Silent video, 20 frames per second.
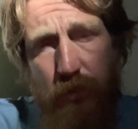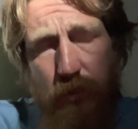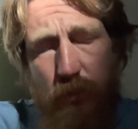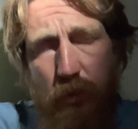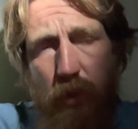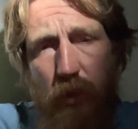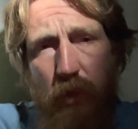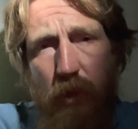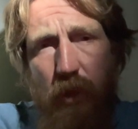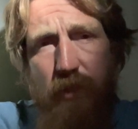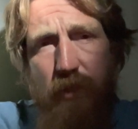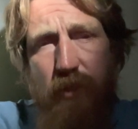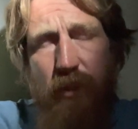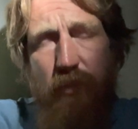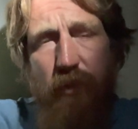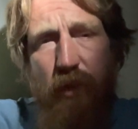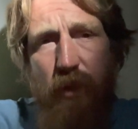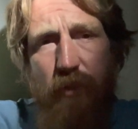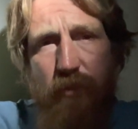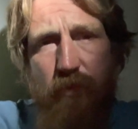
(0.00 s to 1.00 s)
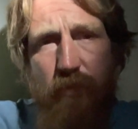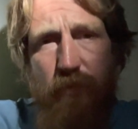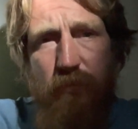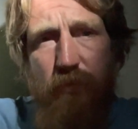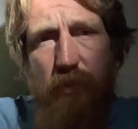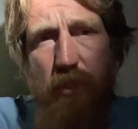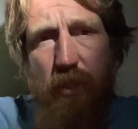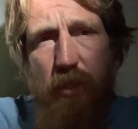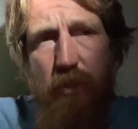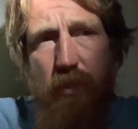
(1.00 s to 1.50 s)
so I lost 1,000
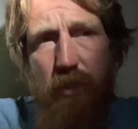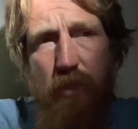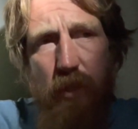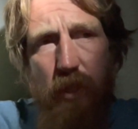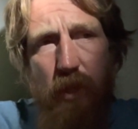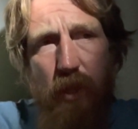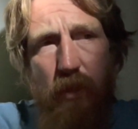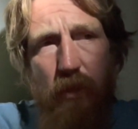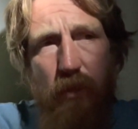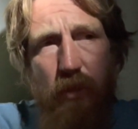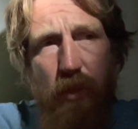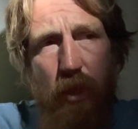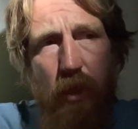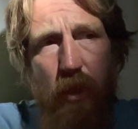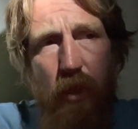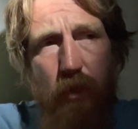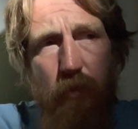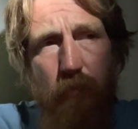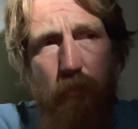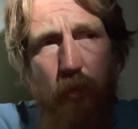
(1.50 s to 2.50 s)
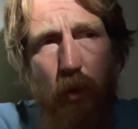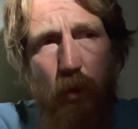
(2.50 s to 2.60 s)
feet. And then